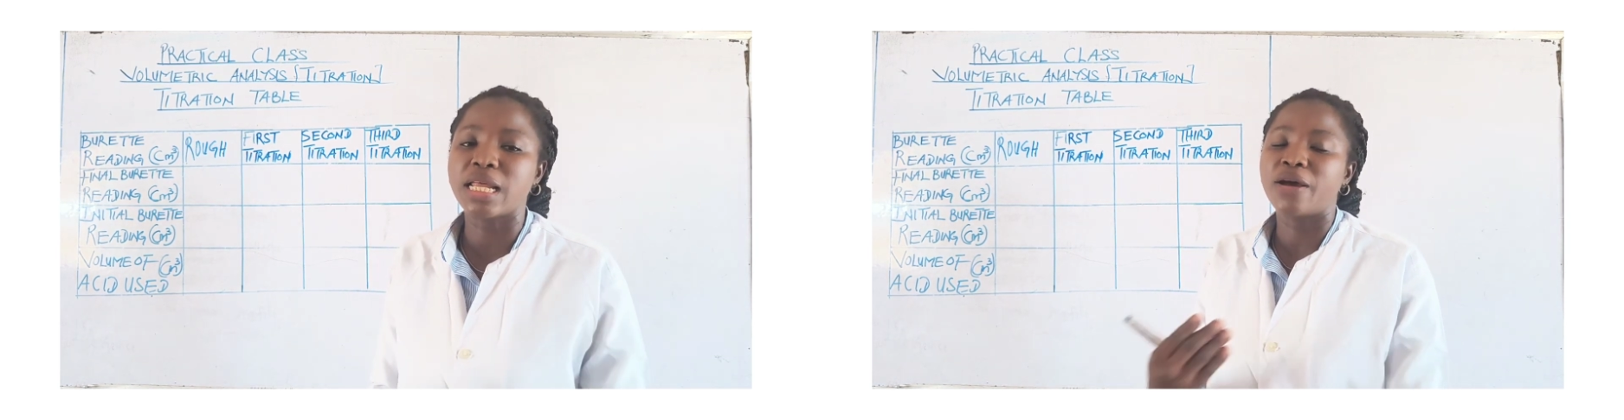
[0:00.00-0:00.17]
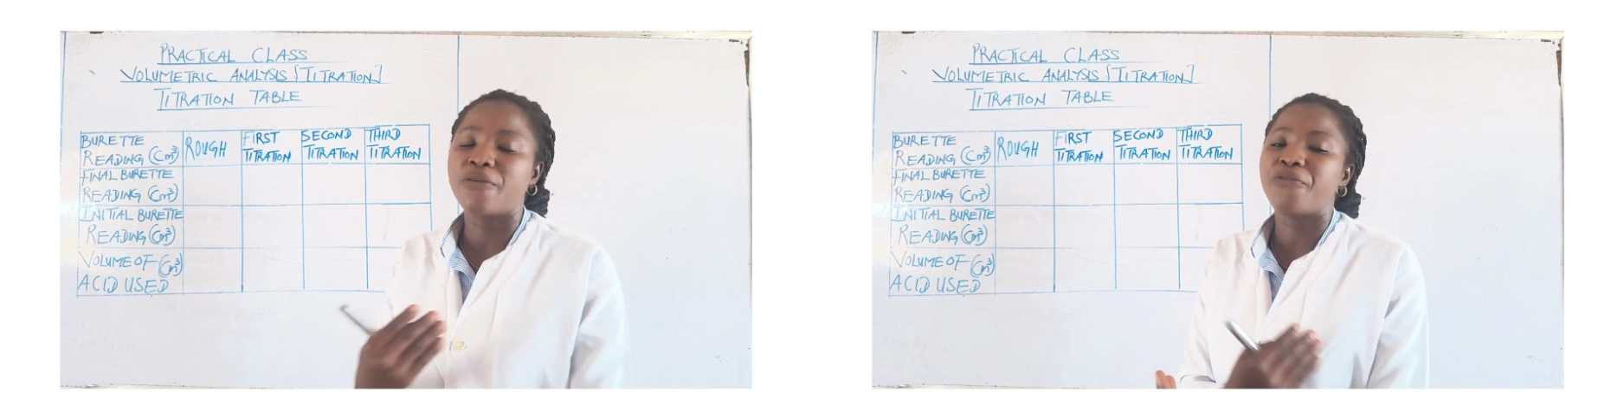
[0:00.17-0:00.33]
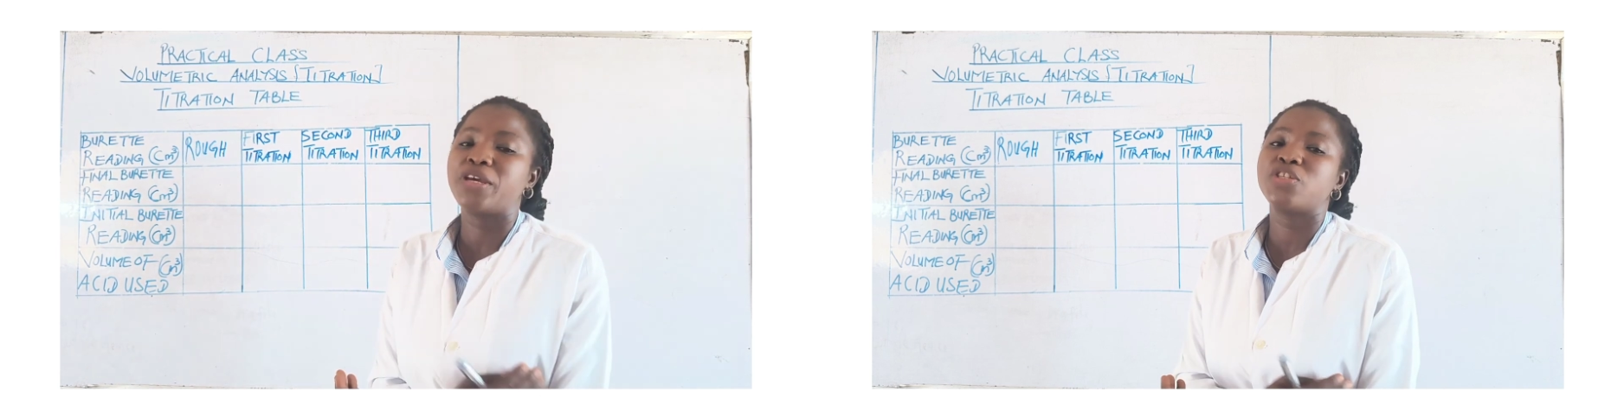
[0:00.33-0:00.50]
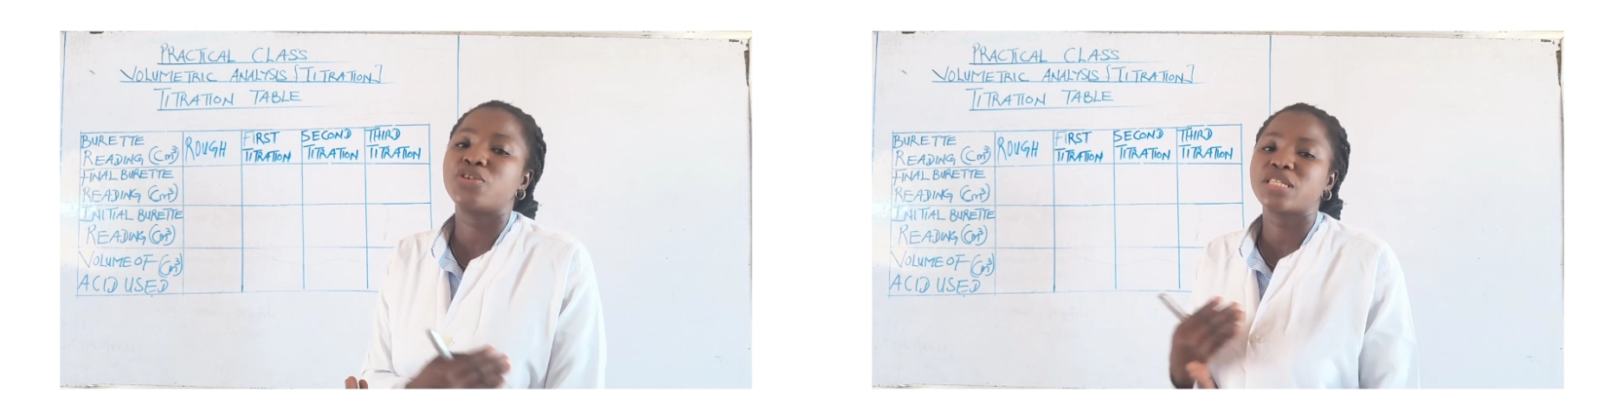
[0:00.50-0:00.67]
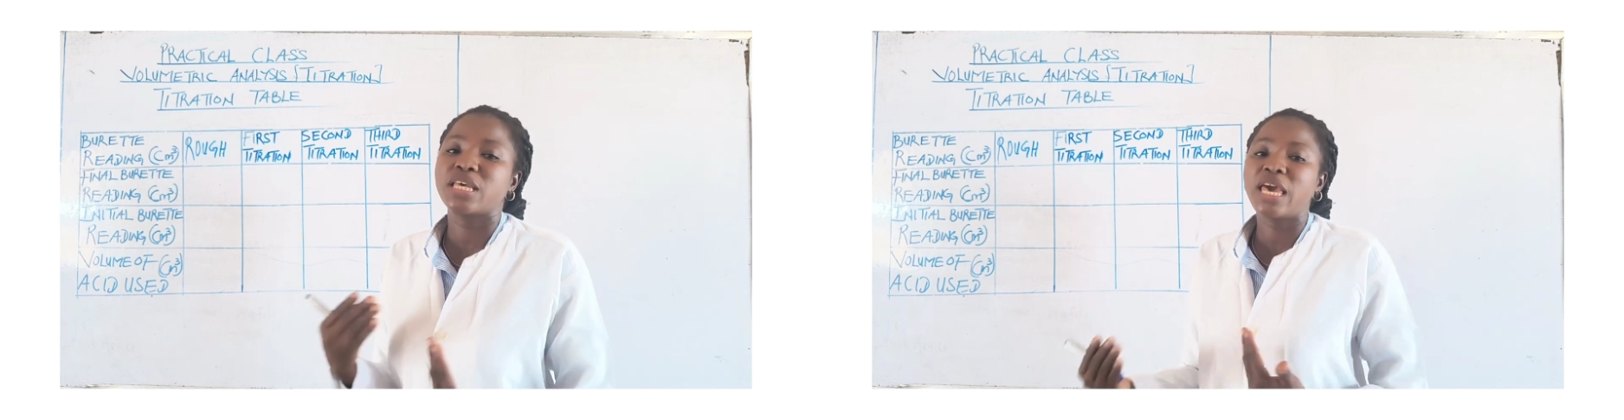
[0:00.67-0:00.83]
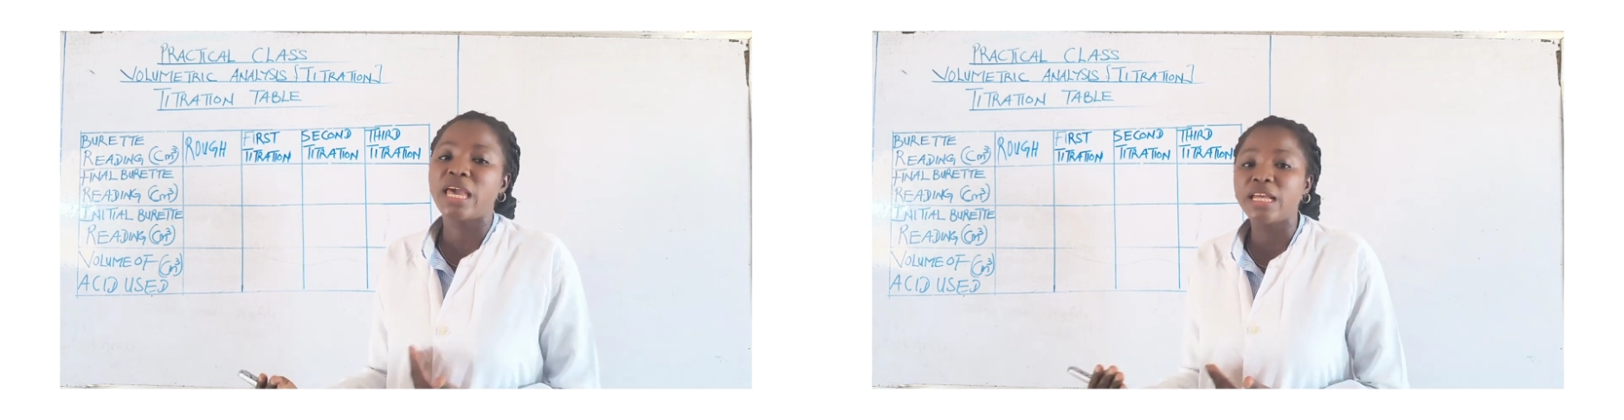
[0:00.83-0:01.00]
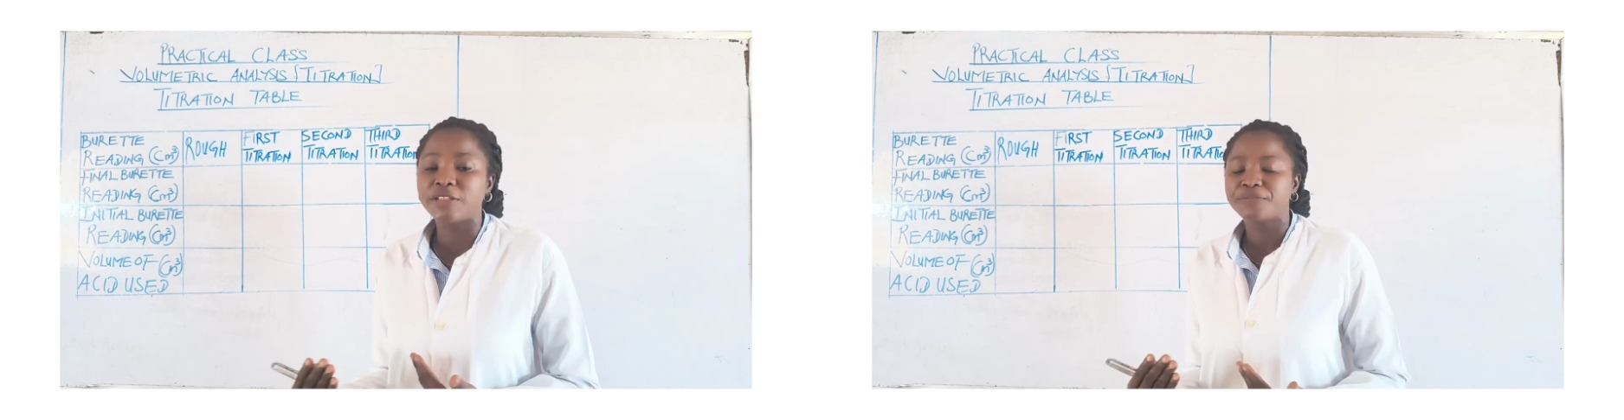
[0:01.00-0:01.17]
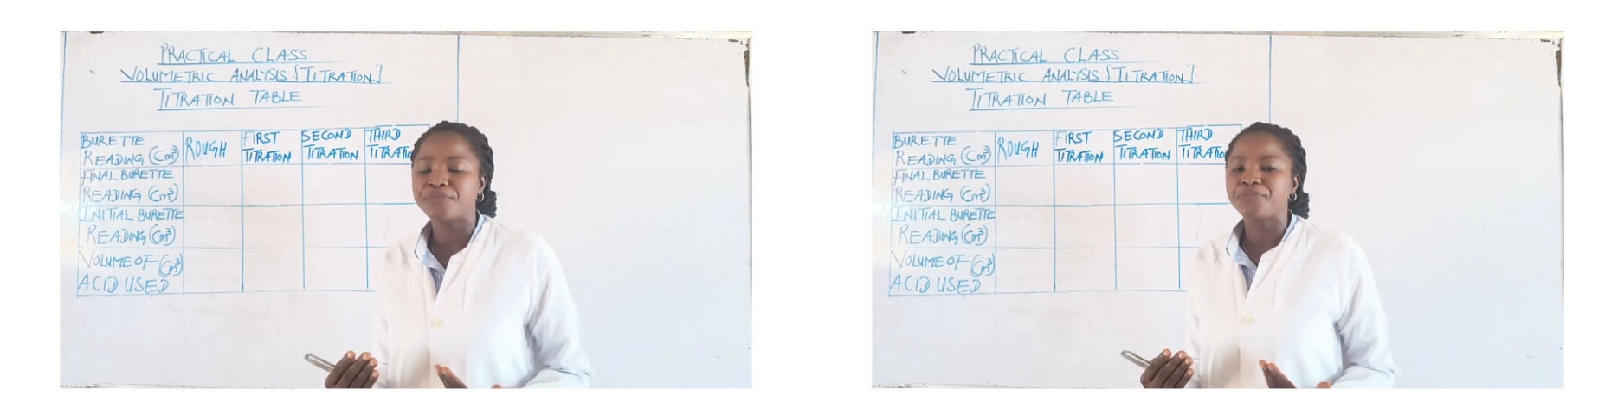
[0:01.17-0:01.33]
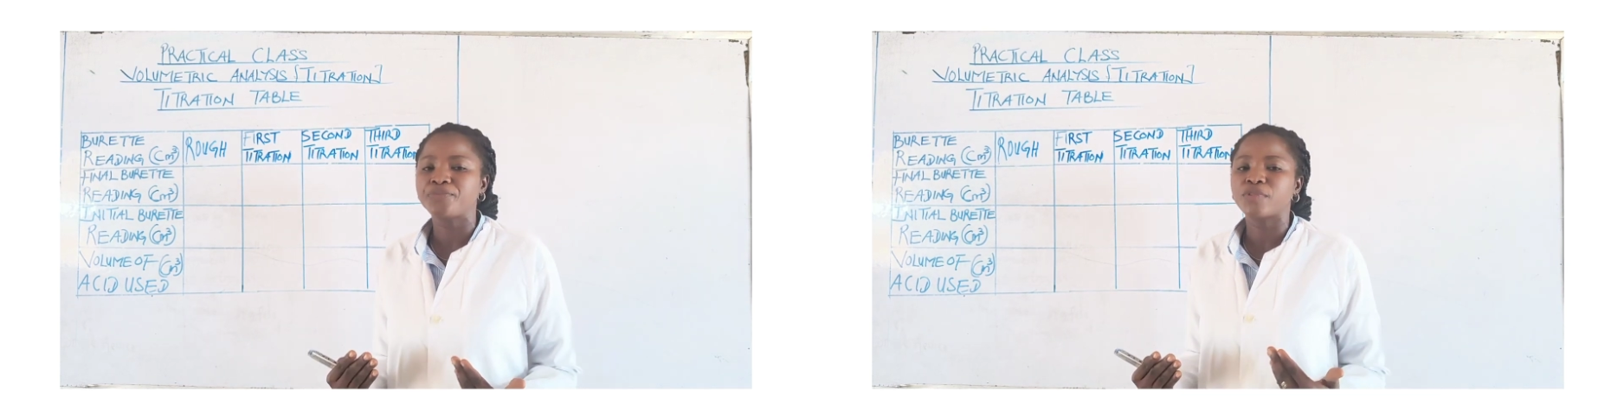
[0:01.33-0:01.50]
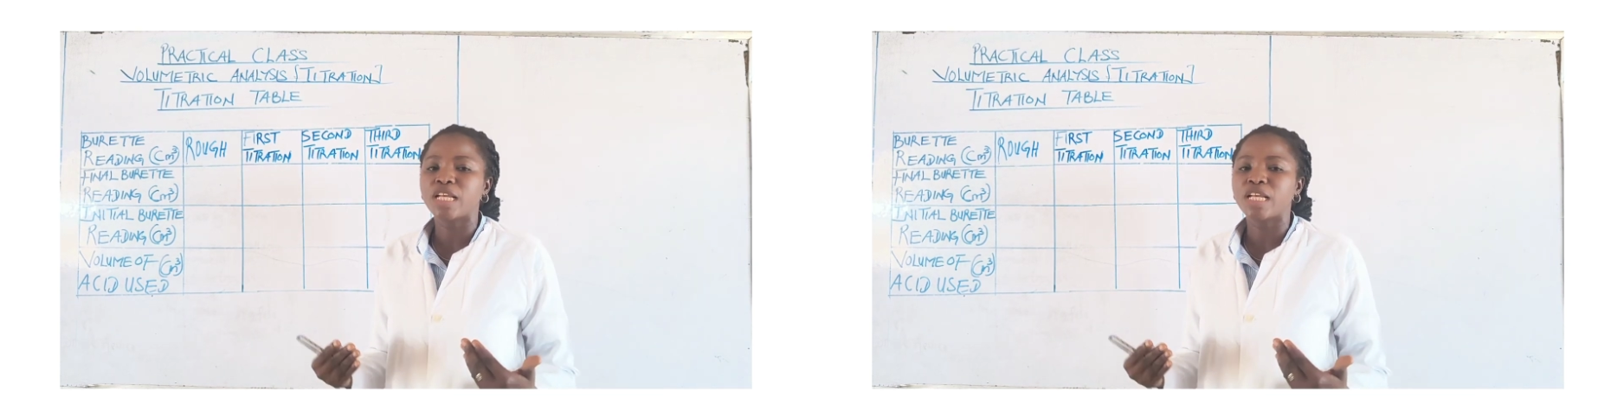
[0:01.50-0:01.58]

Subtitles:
can affect your skin,